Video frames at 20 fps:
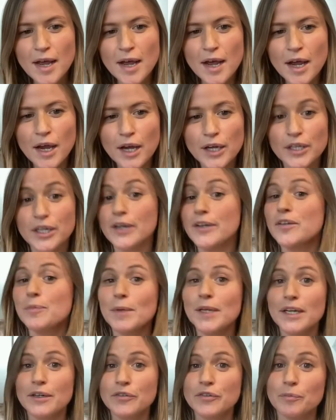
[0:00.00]
You're going to be
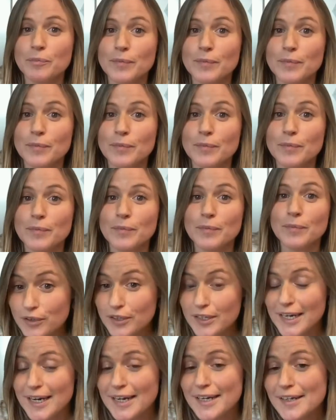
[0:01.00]
hearing from me a lot through the
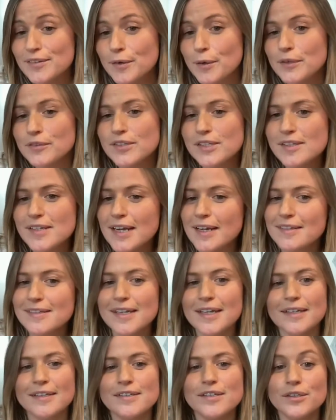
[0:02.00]
day, so I'll just take a
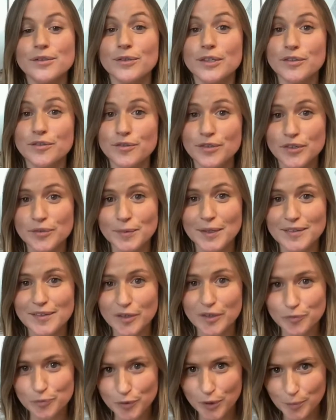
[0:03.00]
second to introduce
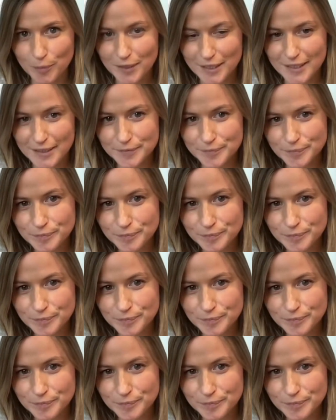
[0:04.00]
myself properly.